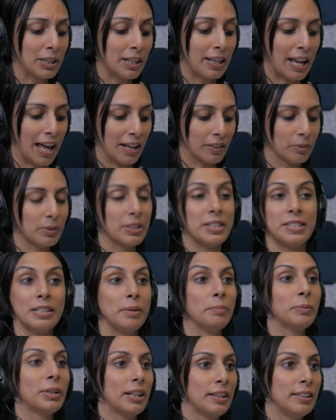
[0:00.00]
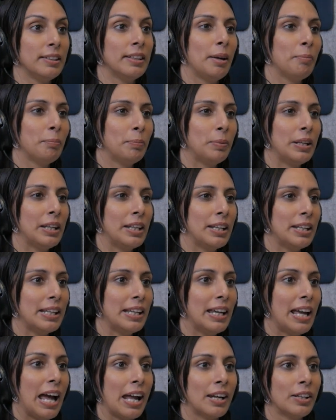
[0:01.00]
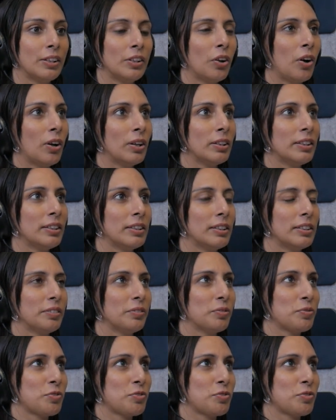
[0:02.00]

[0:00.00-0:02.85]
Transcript: I mean, the language seemed contemporary and not